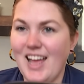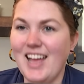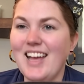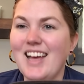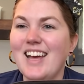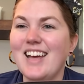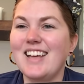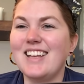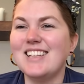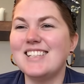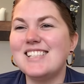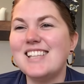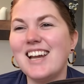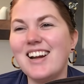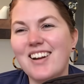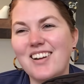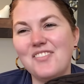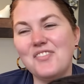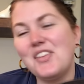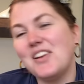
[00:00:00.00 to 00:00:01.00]

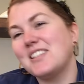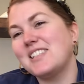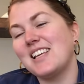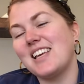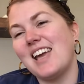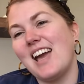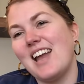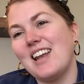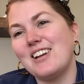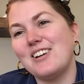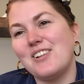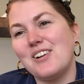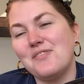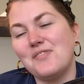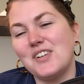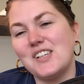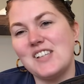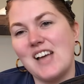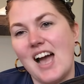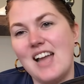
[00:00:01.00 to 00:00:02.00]
There's a category
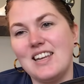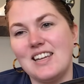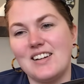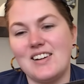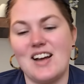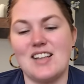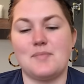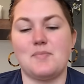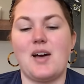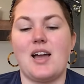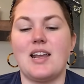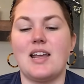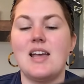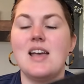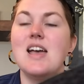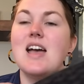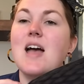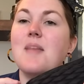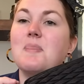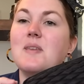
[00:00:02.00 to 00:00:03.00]
for tiny crossbody.
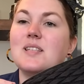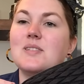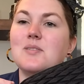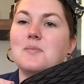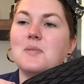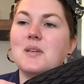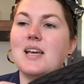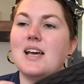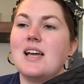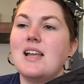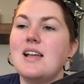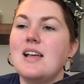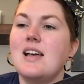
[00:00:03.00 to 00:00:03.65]
This would be it.